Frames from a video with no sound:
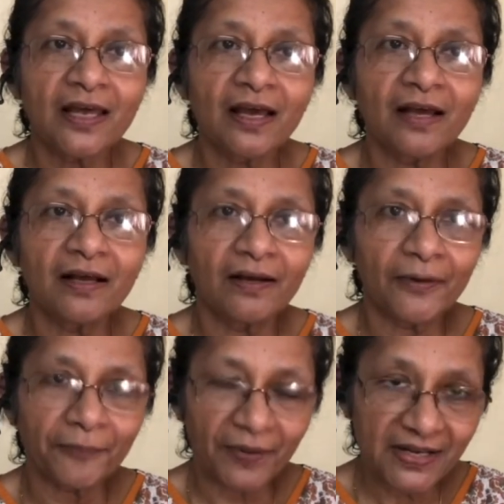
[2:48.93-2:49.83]

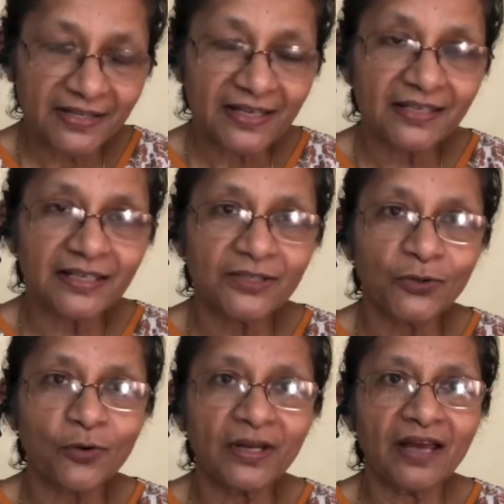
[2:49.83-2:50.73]
um, research has
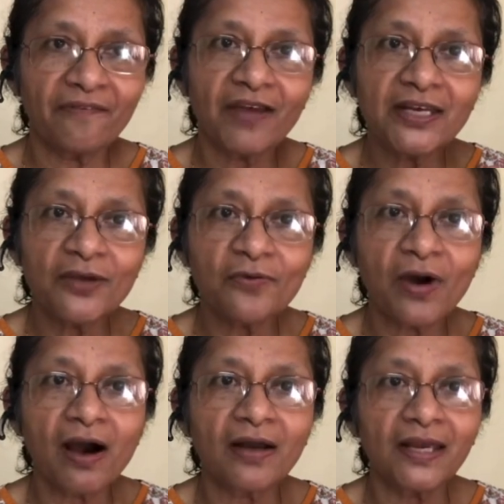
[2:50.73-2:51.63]
shown that when you
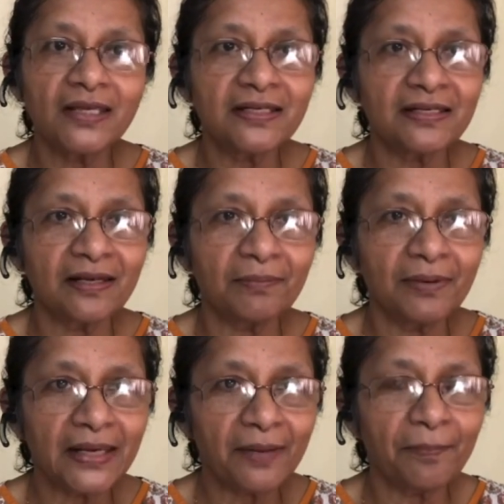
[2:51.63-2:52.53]
are eating in a
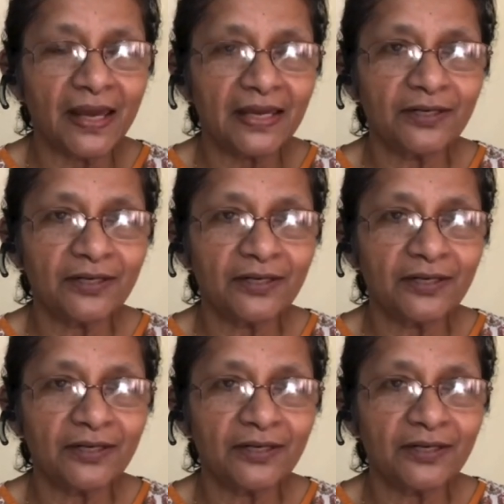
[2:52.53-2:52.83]
big plate,